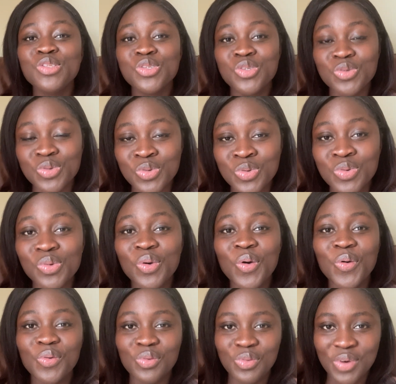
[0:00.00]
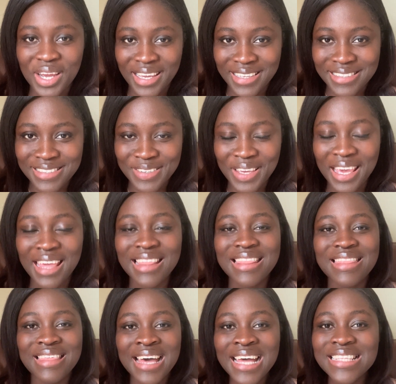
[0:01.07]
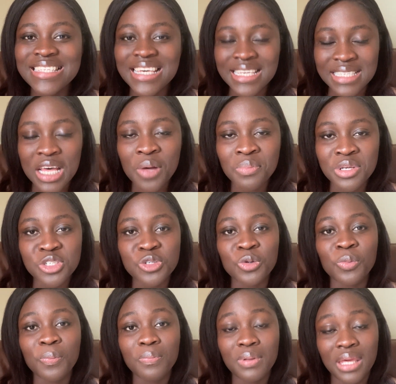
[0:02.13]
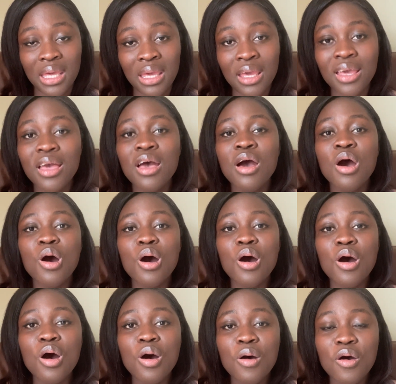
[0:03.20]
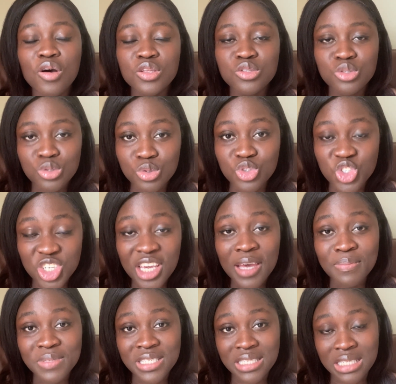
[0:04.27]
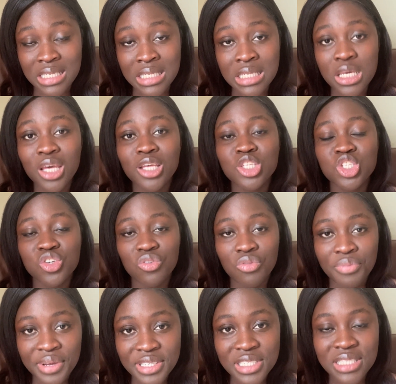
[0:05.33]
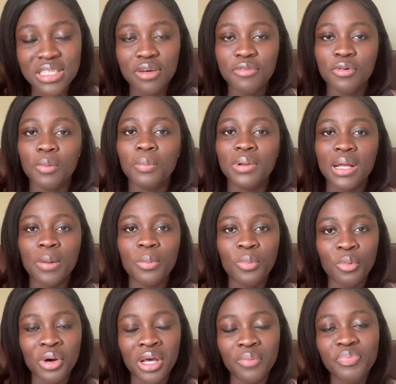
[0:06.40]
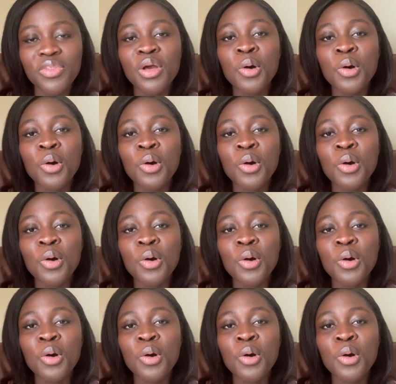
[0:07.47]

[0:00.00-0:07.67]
to right. Okay, that is how much you pay to GMC to register for PLAB 1.